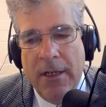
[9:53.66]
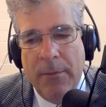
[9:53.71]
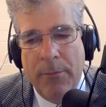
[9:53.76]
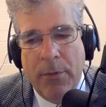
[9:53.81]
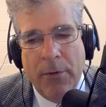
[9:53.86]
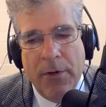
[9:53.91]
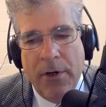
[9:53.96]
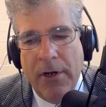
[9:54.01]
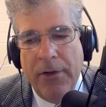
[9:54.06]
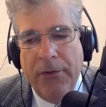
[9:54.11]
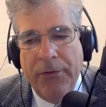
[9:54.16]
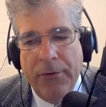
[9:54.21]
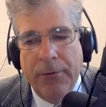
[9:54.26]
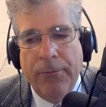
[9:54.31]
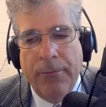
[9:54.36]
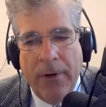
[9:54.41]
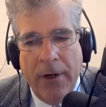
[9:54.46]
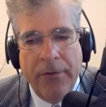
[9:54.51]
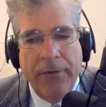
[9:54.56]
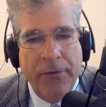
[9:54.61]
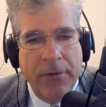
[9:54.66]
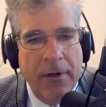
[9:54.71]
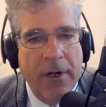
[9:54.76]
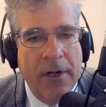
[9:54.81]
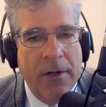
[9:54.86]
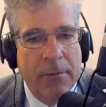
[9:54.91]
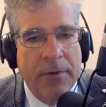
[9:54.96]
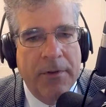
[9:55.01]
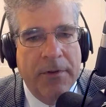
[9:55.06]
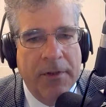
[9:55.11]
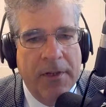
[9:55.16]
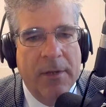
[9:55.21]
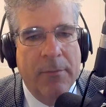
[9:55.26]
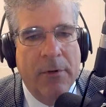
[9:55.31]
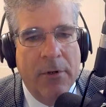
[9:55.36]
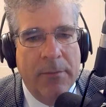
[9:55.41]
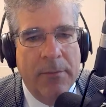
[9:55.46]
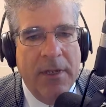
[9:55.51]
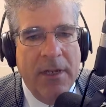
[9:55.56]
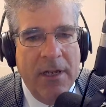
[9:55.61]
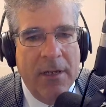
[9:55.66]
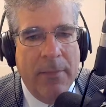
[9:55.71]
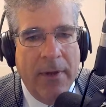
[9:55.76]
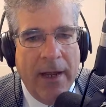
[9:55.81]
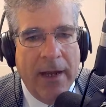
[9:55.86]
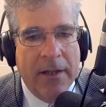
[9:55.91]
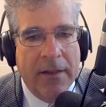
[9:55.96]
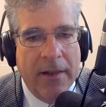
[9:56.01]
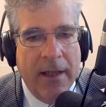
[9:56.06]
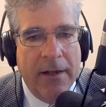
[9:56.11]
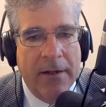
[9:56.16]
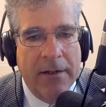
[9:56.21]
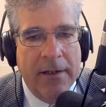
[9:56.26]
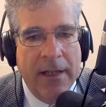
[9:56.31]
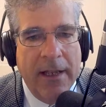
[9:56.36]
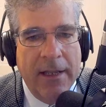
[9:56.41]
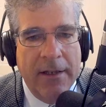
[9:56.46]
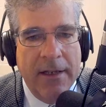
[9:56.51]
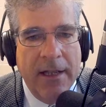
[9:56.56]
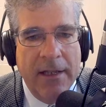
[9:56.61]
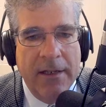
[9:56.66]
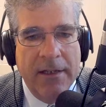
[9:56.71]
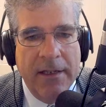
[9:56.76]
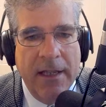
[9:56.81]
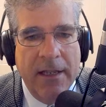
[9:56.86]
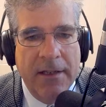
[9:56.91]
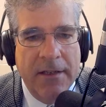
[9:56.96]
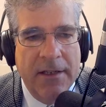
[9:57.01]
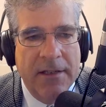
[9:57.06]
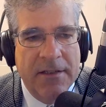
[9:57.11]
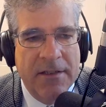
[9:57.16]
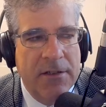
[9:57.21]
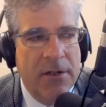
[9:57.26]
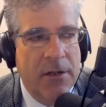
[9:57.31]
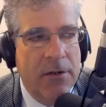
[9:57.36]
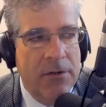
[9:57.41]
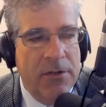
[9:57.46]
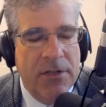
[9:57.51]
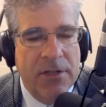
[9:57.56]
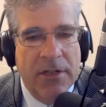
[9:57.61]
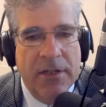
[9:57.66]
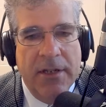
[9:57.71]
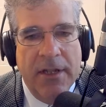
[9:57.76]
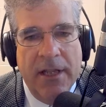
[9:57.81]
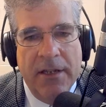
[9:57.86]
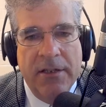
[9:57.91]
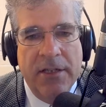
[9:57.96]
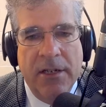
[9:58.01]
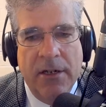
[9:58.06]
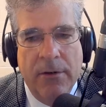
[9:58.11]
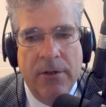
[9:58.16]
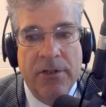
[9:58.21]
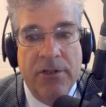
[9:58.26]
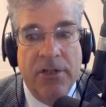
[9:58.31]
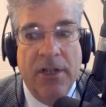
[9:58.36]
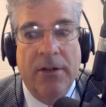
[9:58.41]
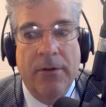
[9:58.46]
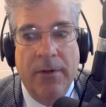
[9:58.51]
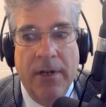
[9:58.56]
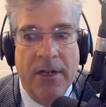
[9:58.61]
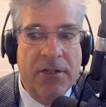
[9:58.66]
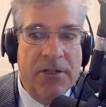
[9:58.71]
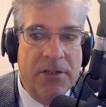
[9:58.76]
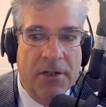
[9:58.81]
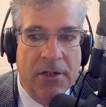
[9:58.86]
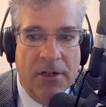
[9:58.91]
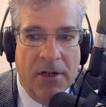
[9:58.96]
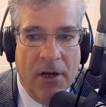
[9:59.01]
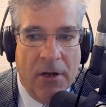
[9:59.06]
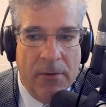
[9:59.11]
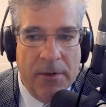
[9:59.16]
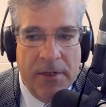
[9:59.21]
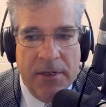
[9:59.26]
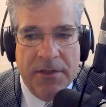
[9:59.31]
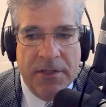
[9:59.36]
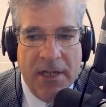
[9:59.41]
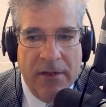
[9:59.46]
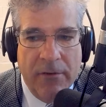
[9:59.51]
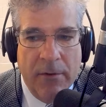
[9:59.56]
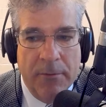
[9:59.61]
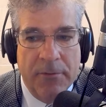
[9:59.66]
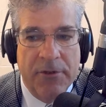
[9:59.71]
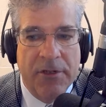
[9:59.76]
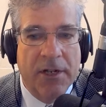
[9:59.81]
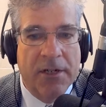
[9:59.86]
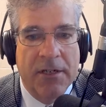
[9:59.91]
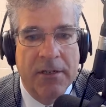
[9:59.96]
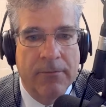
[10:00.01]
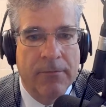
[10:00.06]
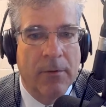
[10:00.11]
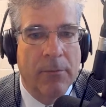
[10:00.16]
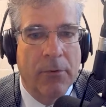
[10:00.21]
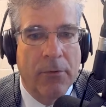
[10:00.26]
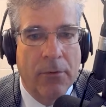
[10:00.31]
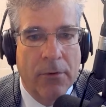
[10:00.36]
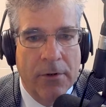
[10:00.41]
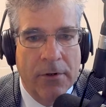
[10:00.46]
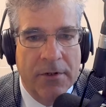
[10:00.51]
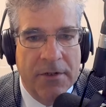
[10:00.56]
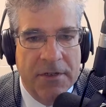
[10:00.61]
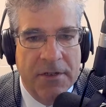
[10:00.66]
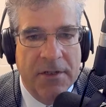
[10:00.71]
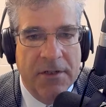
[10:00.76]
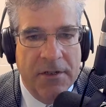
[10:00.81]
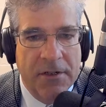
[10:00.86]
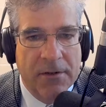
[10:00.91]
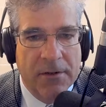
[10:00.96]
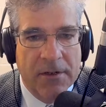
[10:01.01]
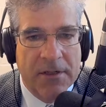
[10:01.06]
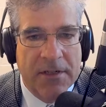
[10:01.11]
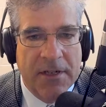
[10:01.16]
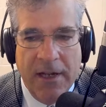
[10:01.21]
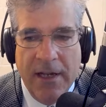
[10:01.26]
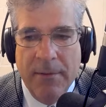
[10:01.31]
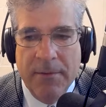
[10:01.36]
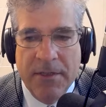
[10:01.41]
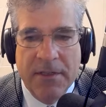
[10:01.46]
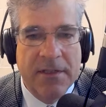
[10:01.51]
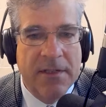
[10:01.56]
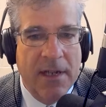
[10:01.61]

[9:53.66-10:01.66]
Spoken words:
But we were also frustrated with the liberal media back then. And this notion that, you know, a generation ago, we used to have objective reporters of the New York Times is